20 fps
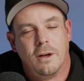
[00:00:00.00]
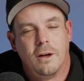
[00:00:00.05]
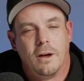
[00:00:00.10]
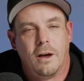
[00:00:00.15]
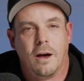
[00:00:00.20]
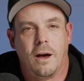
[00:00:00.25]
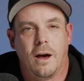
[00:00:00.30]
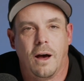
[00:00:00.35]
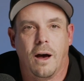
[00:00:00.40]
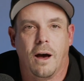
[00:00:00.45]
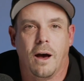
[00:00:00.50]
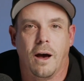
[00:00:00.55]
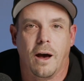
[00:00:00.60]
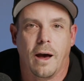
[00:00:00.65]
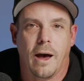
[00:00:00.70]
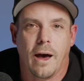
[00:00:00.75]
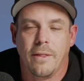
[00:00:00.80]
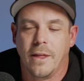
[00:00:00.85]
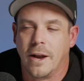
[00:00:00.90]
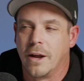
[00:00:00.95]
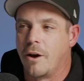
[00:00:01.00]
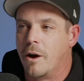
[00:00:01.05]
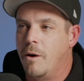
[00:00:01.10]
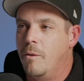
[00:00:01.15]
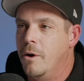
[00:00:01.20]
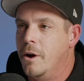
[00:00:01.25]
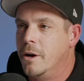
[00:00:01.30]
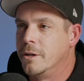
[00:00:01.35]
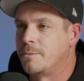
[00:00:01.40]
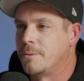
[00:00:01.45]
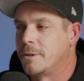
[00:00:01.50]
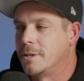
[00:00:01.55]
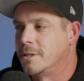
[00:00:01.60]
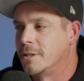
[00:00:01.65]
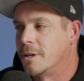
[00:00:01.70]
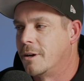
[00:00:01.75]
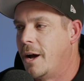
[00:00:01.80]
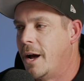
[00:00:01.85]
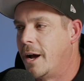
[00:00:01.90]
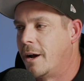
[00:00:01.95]
Uh, and then it got worse because
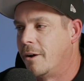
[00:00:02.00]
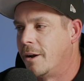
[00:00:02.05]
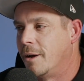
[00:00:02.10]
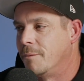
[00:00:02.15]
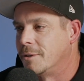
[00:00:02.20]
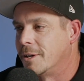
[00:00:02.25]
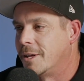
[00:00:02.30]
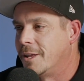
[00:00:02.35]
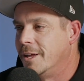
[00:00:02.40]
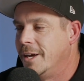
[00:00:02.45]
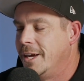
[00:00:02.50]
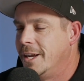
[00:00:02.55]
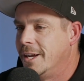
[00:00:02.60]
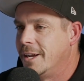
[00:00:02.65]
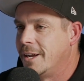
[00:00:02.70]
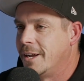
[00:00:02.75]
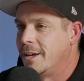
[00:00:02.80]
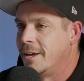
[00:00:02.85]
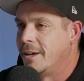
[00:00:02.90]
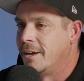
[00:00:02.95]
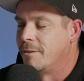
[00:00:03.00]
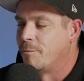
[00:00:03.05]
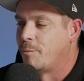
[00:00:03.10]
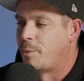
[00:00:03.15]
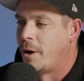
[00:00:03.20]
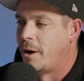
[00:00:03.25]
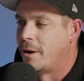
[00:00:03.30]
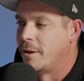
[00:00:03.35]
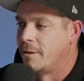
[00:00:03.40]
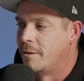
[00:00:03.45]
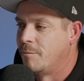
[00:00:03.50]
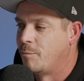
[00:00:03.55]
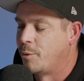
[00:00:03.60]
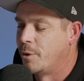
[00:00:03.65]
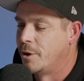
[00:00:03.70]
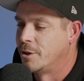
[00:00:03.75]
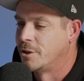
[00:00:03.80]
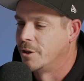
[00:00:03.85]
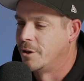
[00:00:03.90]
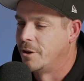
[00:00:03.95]
the guy got up to clean it. Part of the
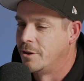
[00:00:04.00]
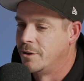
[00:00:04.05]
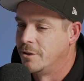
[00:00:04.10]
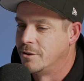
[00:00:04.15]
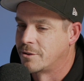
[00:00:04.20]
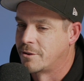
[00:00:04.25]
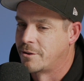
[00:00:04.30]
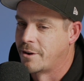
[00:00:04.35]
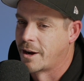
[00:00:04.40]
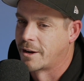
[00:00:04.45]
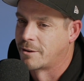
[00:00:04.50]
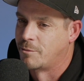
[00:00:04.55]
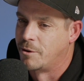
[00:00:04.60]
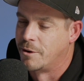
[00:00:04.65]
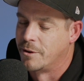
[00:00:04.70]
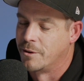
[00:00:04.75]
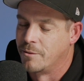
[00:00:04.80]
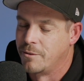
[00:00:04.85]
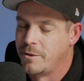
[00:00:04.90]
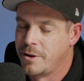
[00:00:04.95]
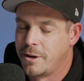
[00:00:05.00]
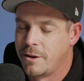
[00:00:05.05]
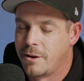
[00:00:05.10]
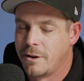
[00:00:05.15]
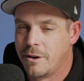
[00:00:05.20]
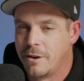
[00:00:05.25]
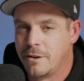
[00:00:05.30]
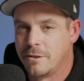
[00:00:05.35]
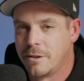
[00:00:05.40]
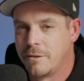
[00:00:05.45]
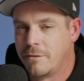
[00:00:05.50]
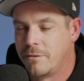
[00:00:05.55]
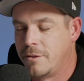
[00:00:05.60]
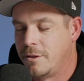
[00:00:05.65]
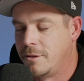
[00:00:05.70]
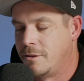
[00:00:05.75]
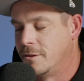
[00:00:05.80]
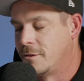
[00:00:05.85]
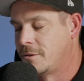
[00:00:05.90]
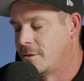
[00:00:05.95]
pressure hose cracked one of the windows, and
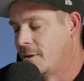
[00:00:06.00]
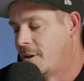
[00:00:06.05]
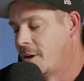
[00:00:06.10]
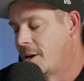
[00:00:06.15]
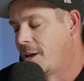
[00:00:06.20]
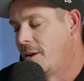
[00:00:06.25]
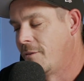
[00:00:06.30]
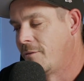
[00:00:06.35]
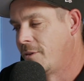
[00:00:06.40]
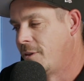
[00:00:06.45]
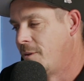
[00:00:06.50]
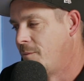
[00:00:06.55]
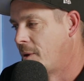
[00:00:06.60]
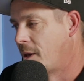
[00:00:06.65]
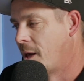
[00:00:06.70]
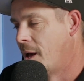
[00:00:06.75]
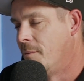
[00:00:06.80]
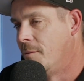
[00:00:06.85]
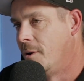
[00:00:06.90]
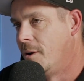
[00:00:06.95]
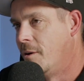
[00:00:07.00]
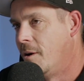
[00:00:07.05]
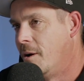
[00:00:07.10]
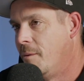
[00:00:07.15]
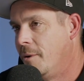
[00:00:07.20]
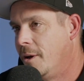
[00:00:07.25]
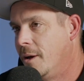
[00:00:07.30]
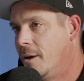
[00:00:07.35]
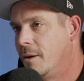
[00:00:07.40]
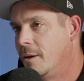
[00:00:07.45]
everything just like everything became a nightmare.